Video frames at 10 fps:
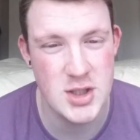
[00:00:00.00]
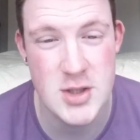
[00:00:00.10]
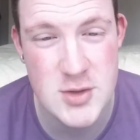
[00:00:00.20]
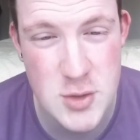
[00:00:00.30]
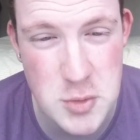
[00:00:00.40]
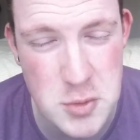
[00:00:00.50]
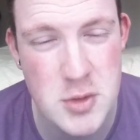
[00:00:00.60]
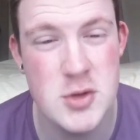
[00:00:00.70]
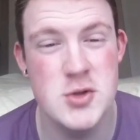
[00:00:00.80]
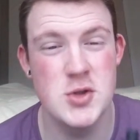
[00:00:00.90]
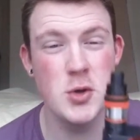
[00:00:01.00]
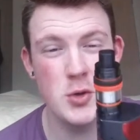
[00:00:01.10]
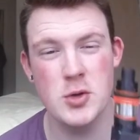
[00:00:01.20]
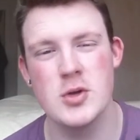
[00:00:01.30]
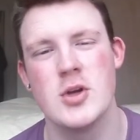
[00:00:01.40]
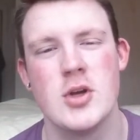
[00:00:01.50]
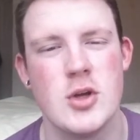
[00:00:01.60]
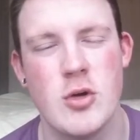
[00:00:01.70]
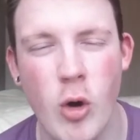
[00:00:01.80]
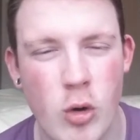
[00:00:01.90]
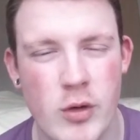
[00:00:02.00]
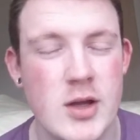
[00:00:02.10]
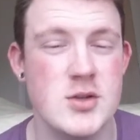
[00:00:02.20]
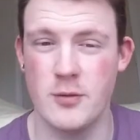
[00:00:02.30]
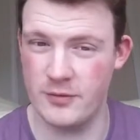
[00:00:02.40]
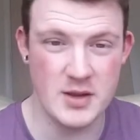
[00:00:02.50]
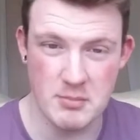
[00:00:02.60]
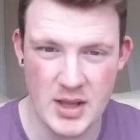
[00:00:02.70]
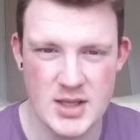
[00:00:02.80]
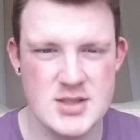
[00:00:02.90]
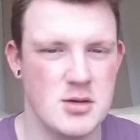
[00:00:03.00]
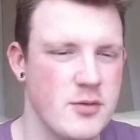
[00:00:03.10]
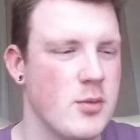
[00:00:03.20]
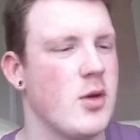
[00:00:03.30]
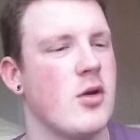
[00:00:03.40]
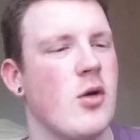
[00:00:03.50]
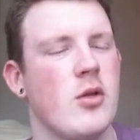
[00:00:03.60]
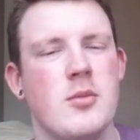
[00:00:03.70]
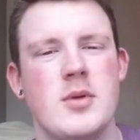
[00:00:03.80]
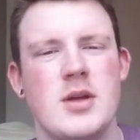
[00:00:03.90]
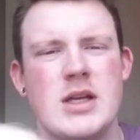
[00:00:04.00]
You get two cock rings or vape bands, however you want to call them.